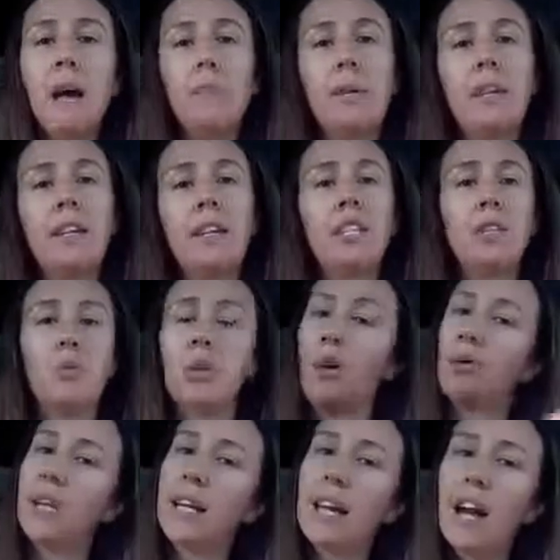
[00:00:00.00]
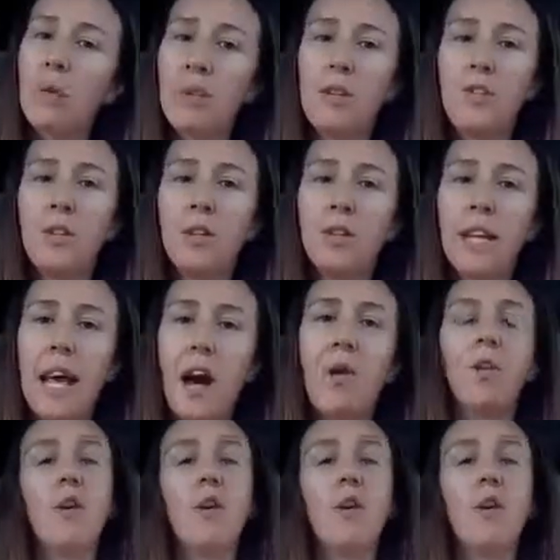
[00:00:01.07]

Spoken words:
because we don't like how we feel now,